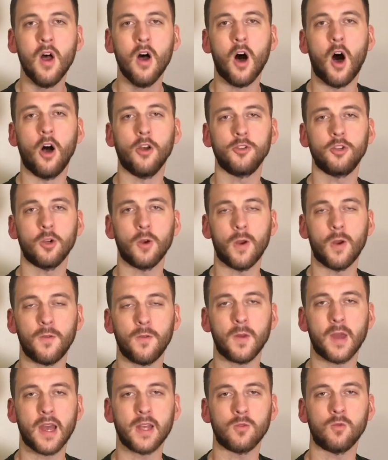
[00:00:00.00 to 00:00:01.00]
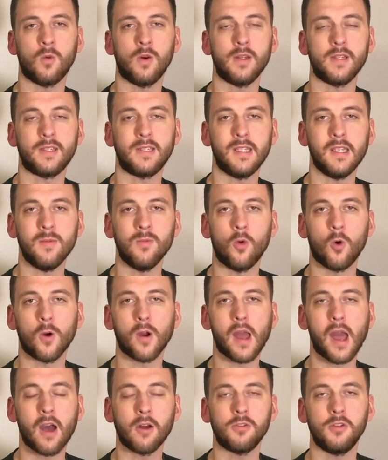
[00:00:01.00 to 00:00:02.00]
Also, guys want to see
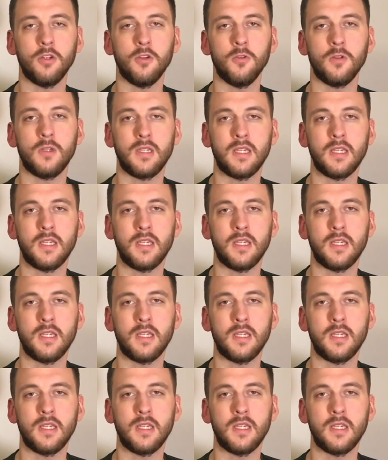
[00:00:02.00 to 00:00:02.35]
more how-tos,